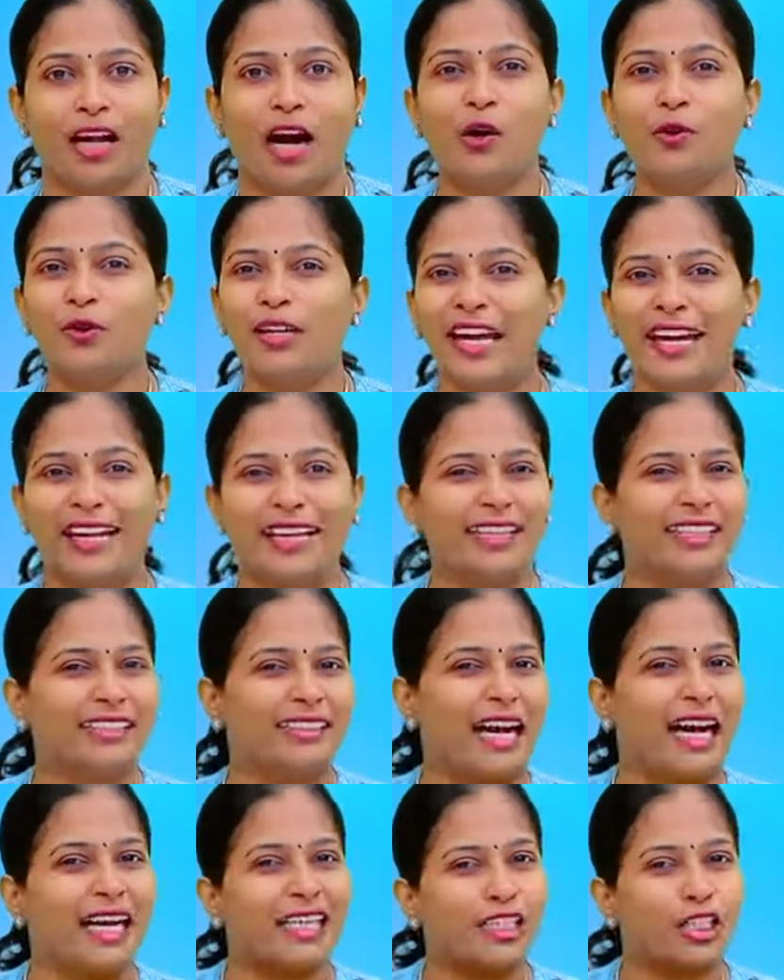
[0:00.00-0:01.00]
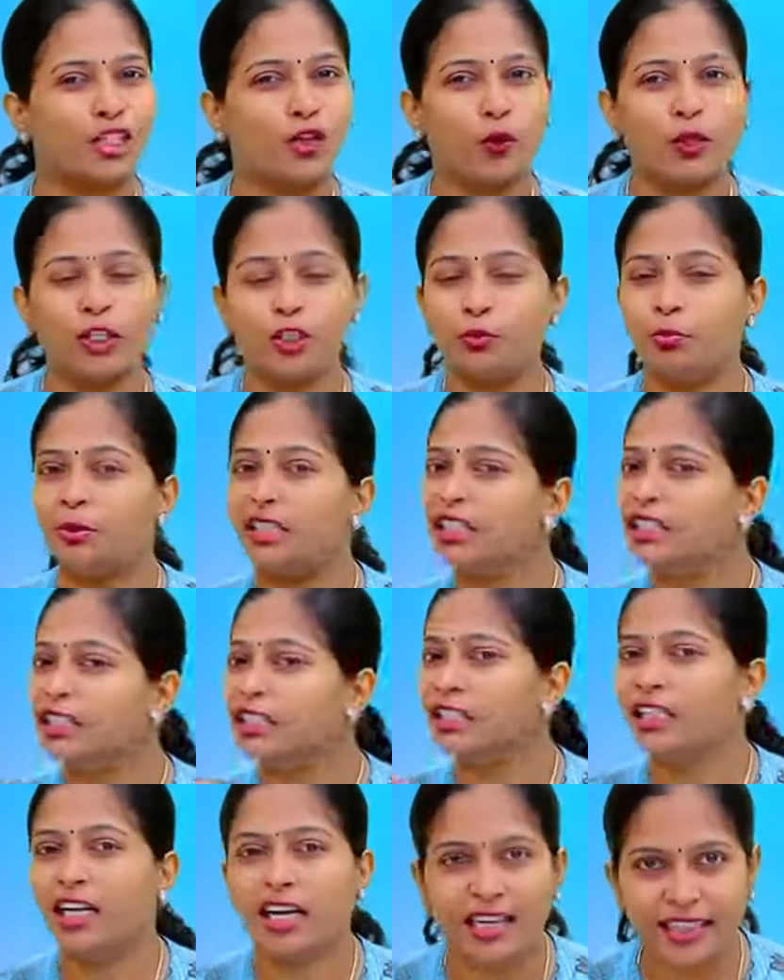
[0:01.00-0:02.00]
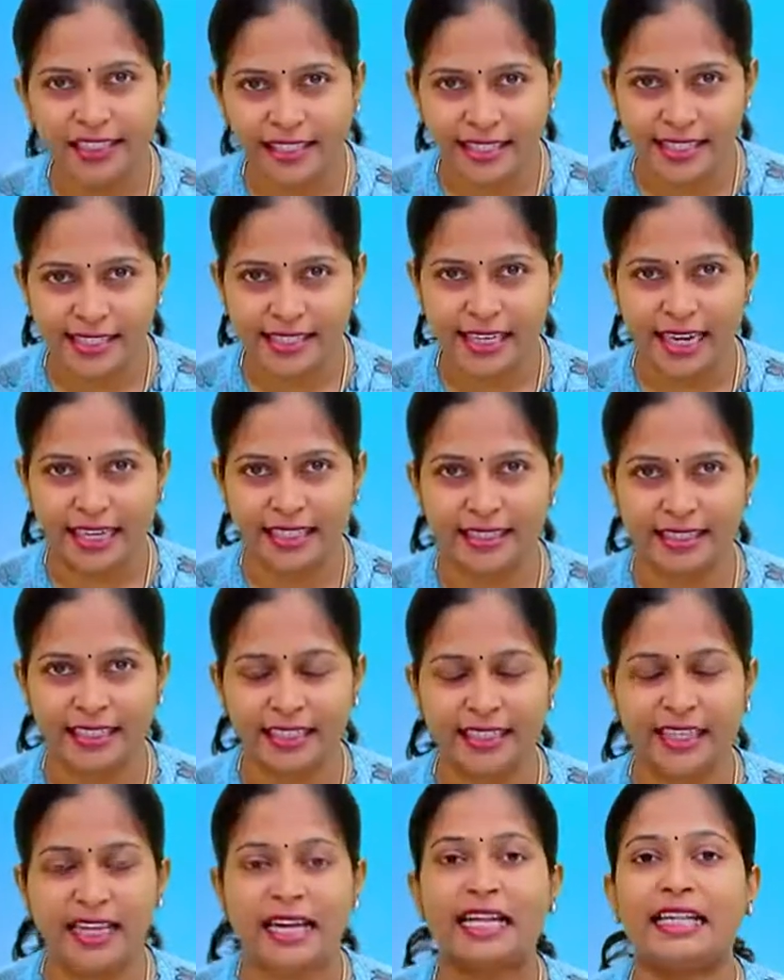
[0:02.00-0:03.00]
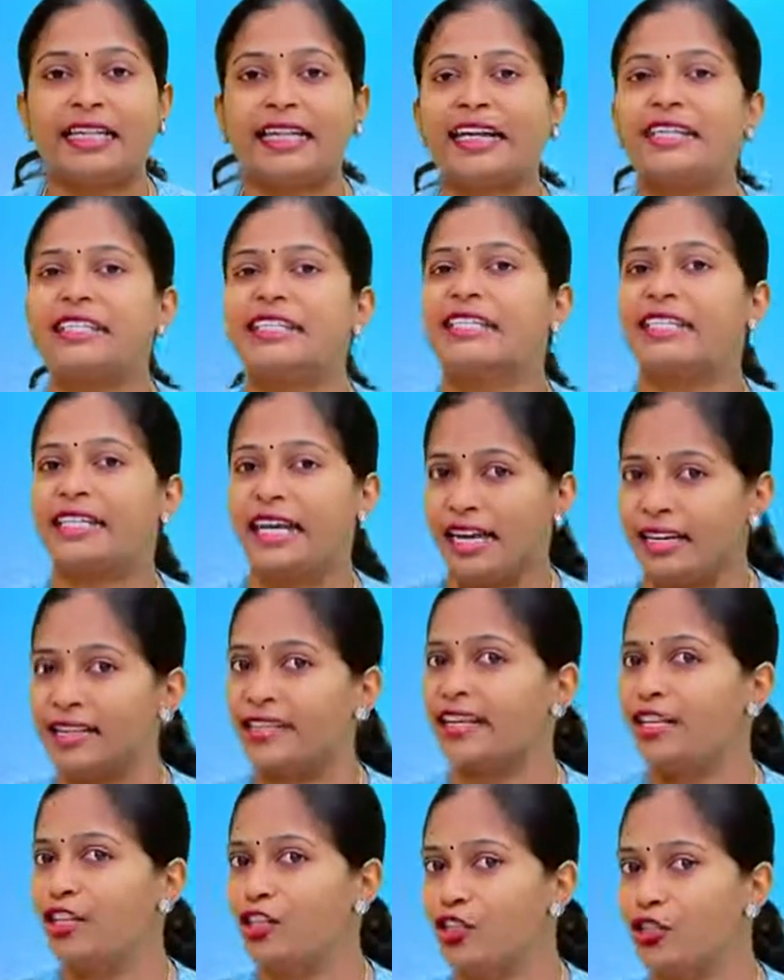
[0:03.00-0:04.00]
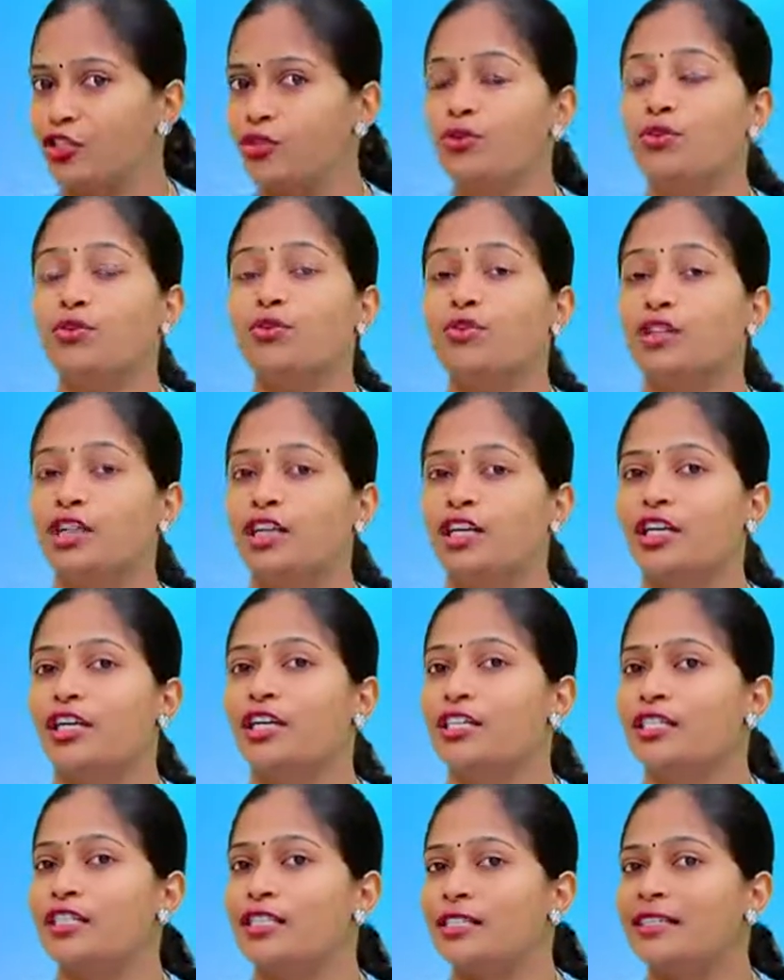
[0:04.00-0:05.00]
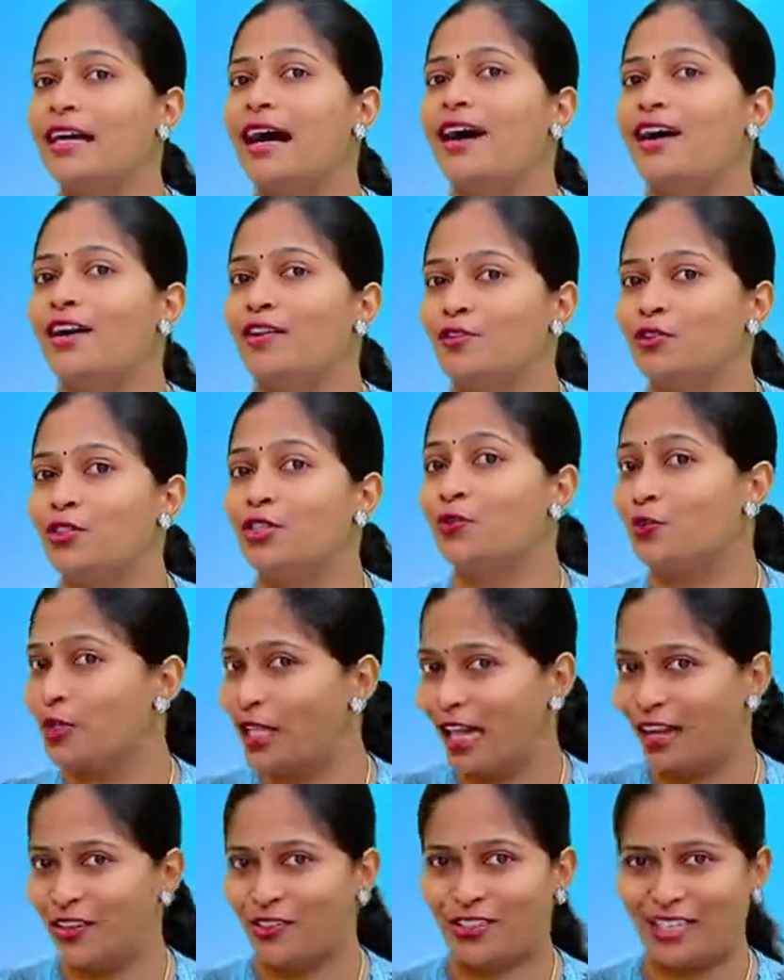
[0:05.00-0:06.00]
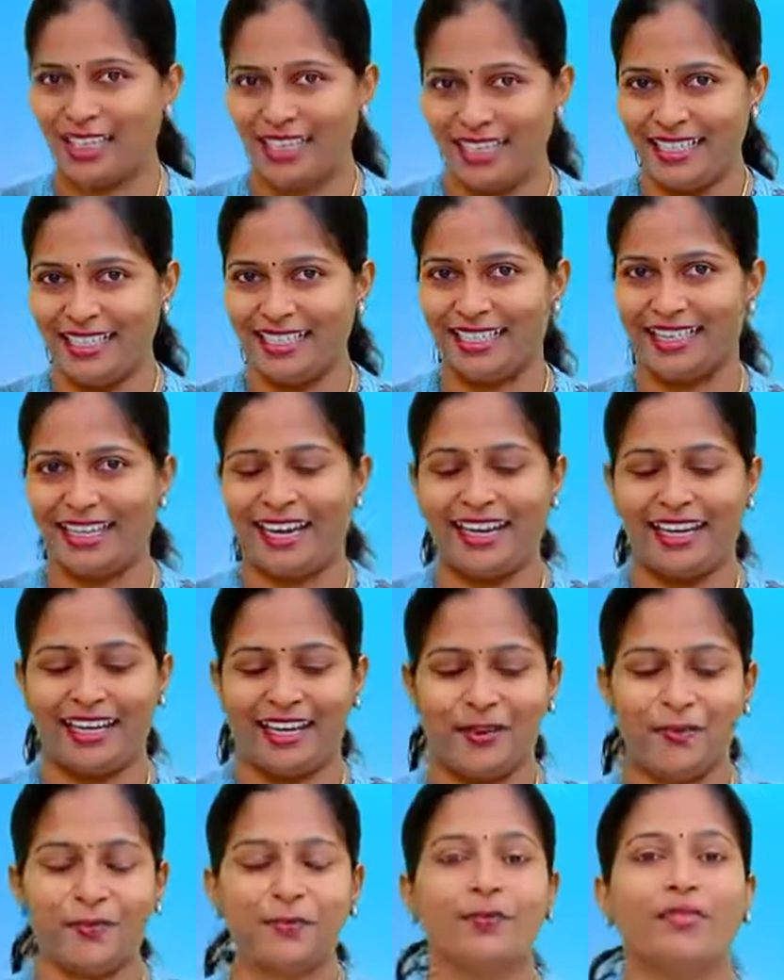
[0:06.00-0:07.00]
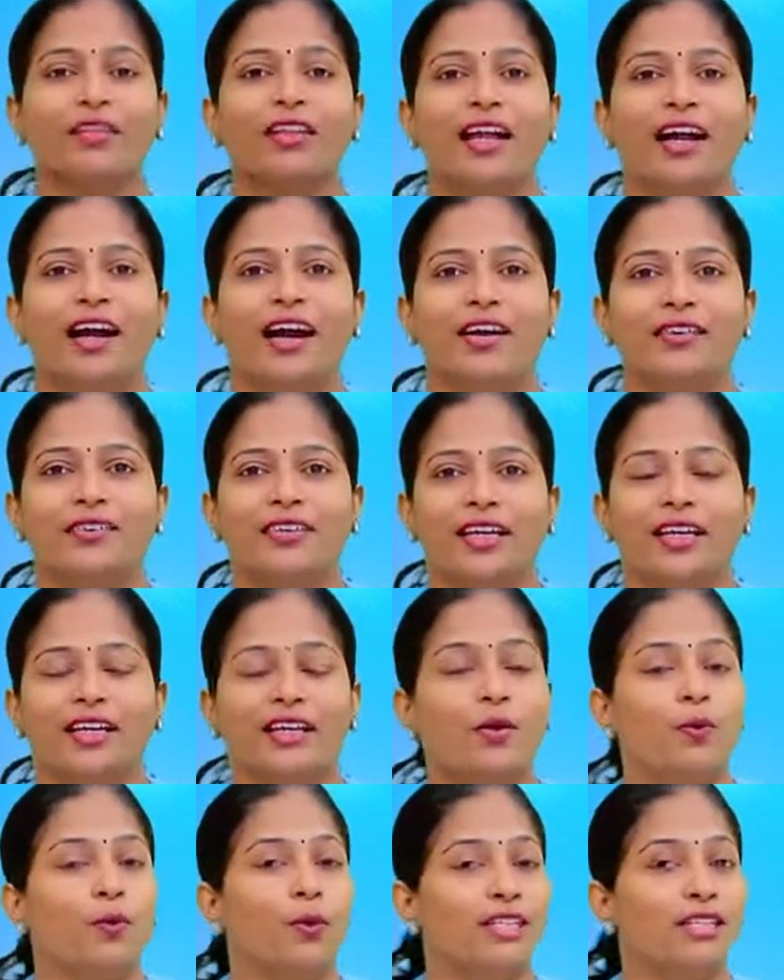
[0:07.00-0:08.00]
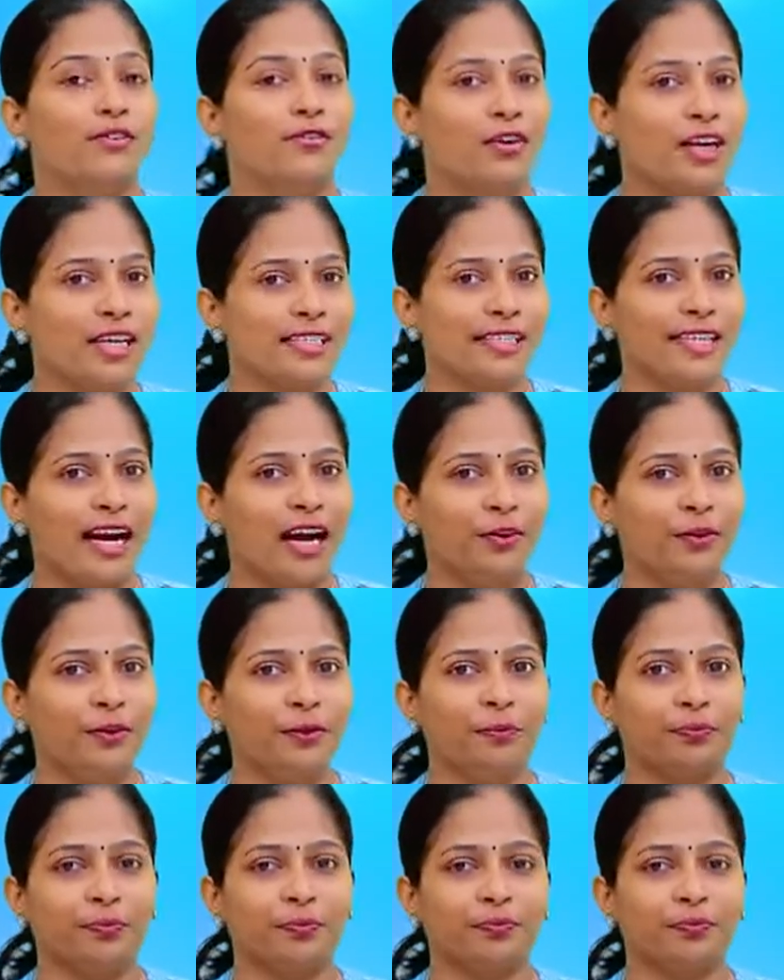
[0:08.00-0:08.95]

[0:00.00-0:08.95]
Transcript: Okay, that's going to be really exciting. Let's get into the sounds without a delay. Okay, what's the first sound?